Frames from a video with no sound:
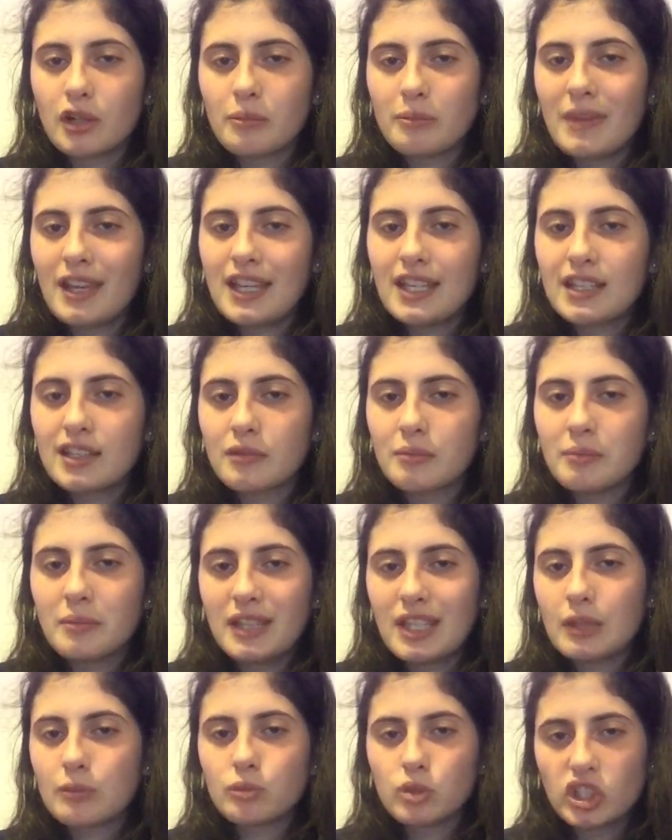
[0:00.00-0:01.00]
make
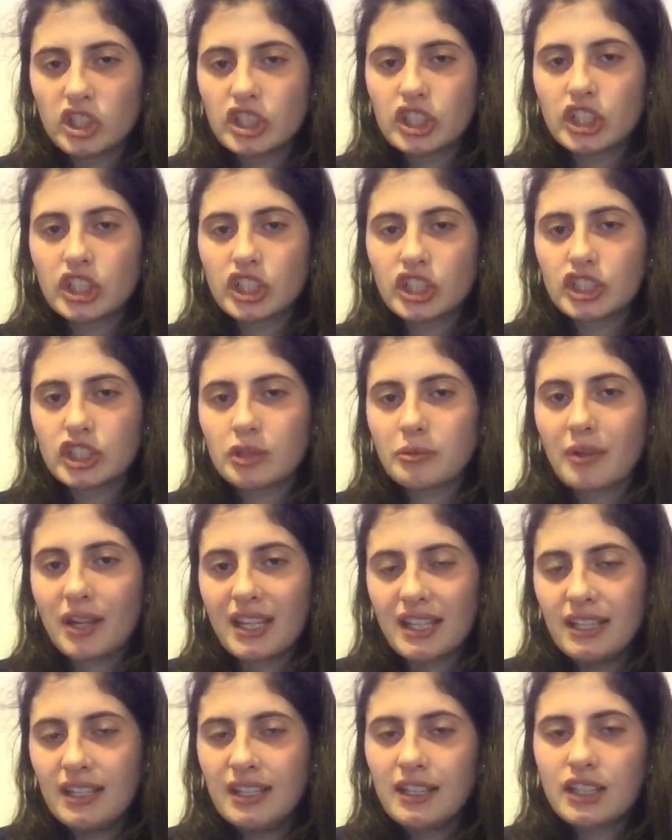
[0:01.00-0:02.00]
me a prisoner to my
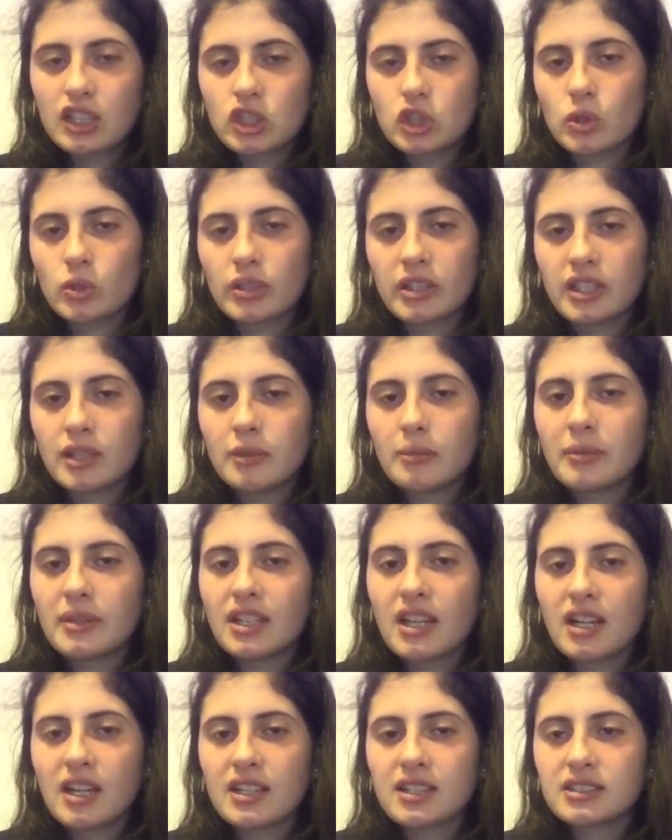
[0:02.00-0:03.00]
eating disorder,
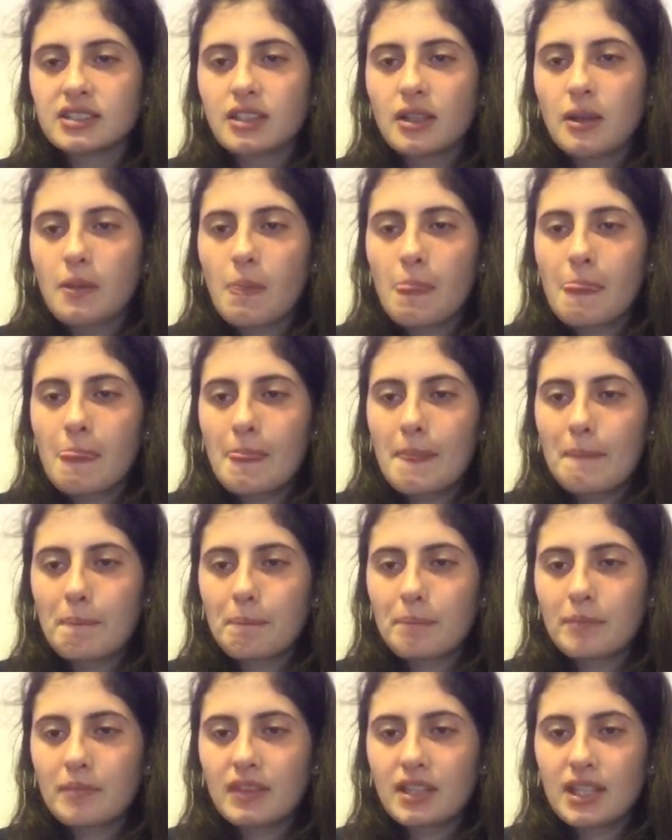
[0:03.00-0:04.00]
because
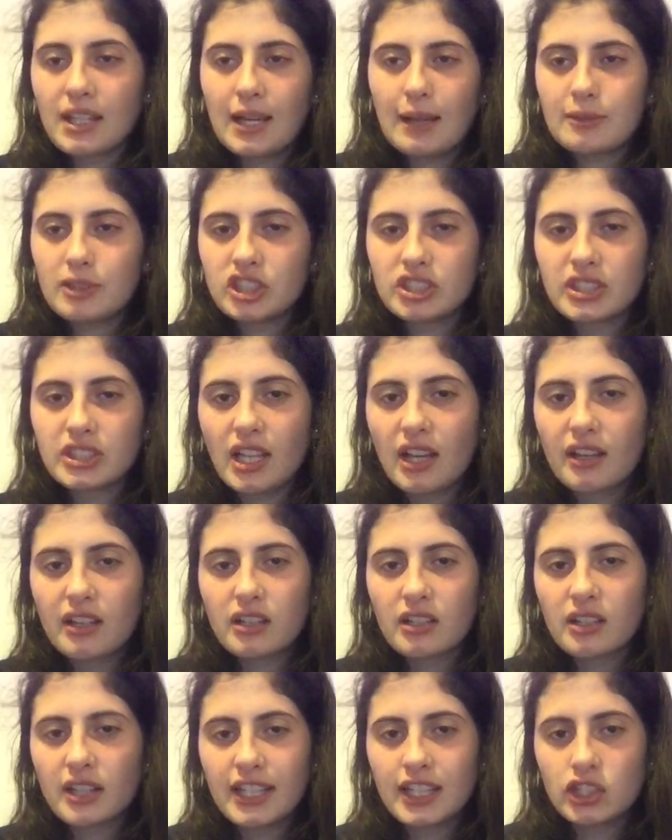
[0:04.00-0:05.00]
I'm just not
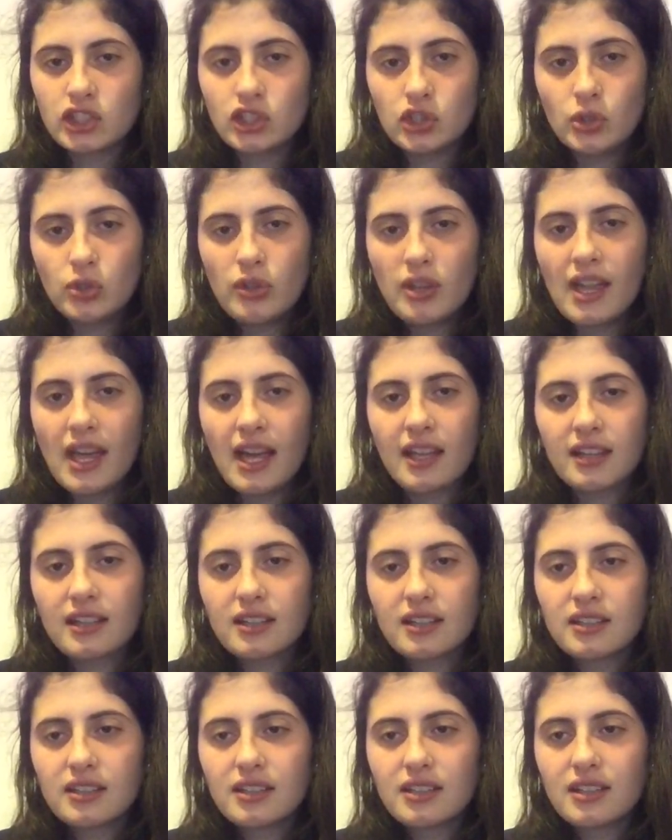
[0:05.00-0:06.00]
going to let it do that.
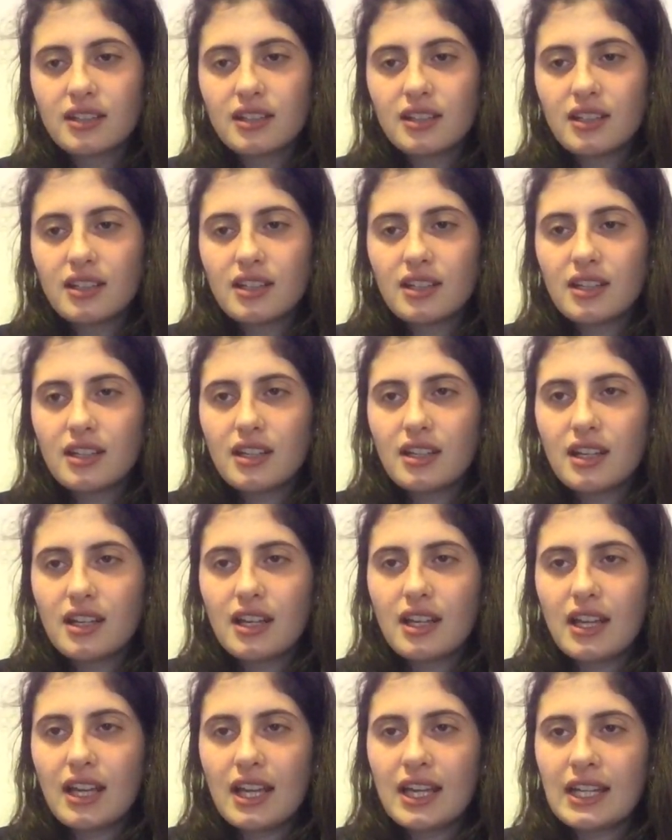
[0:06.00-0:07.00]

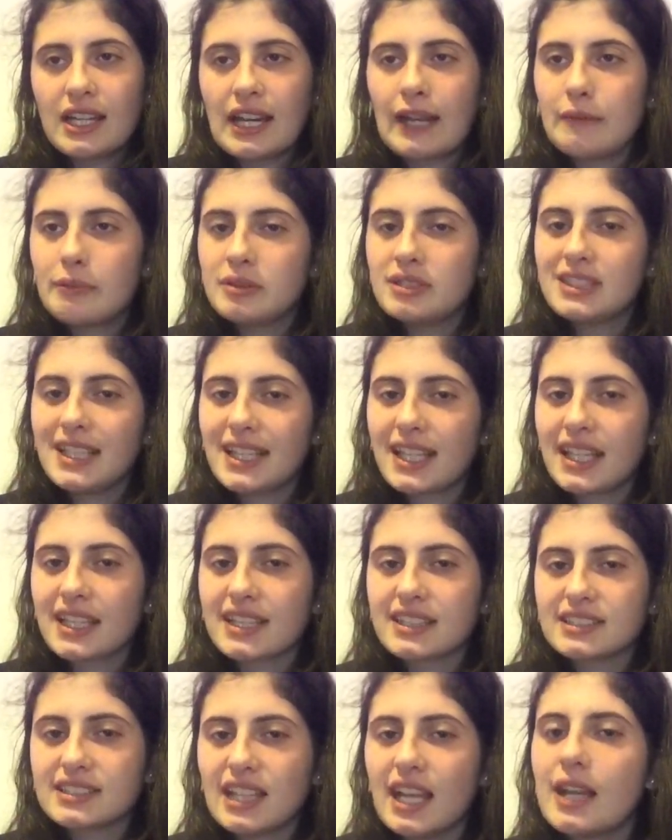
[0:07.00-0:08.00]
And I've been
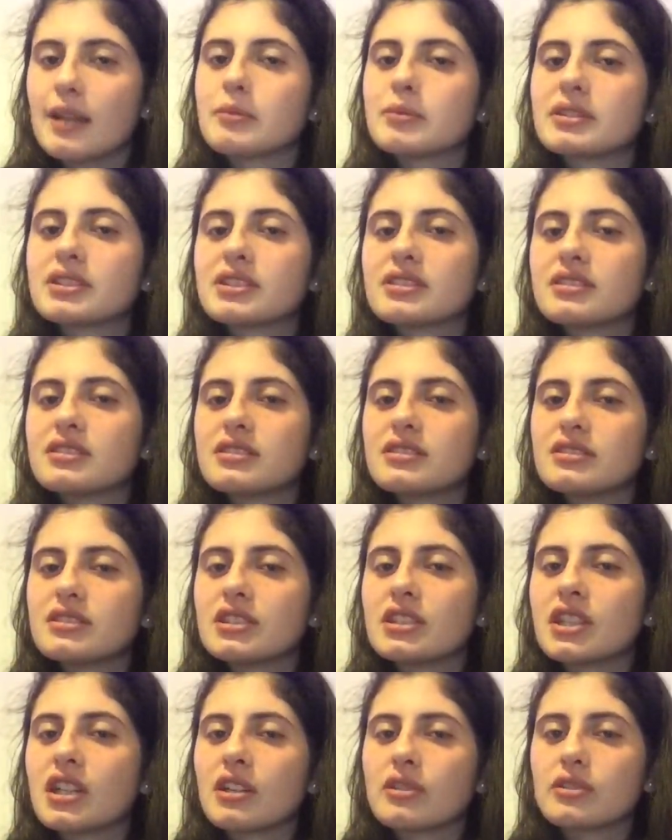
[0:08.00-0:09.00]
taking steps,
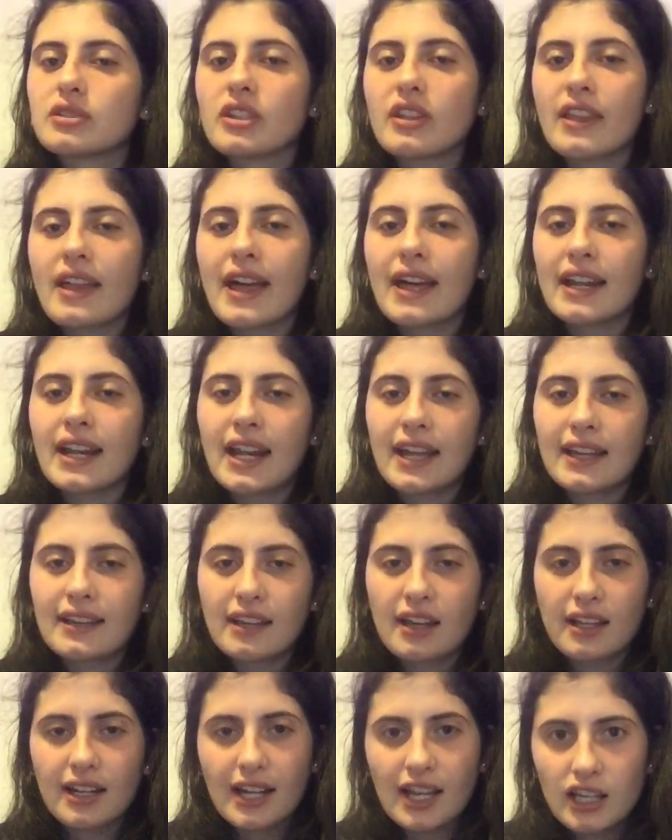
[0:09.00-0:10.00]
to that. I
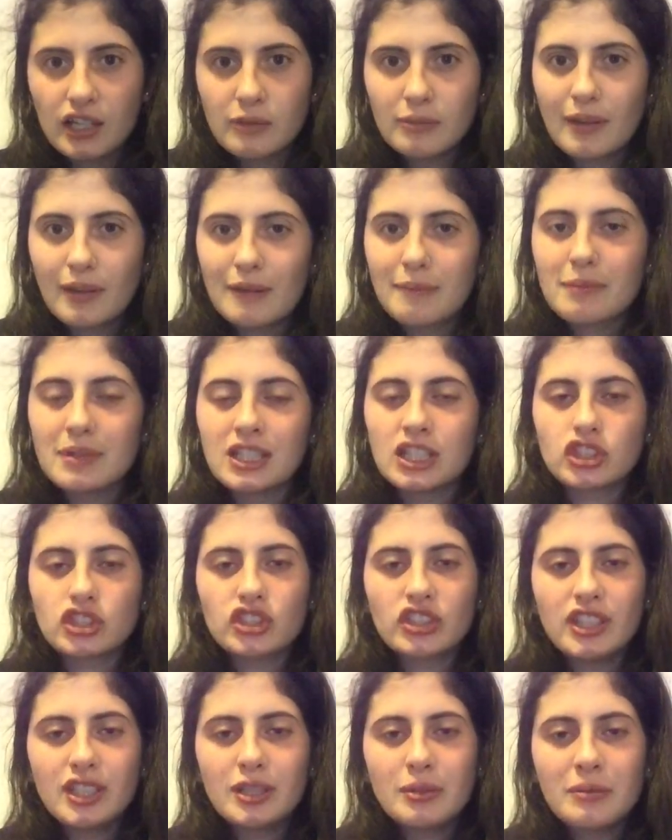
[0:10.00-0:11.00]
got help. I've been in
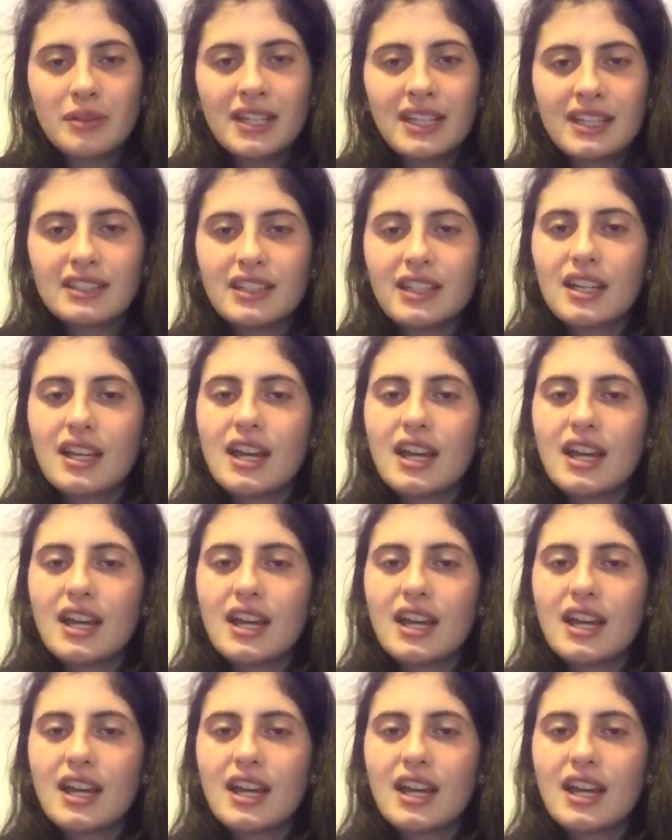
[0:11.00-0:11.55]
treatment.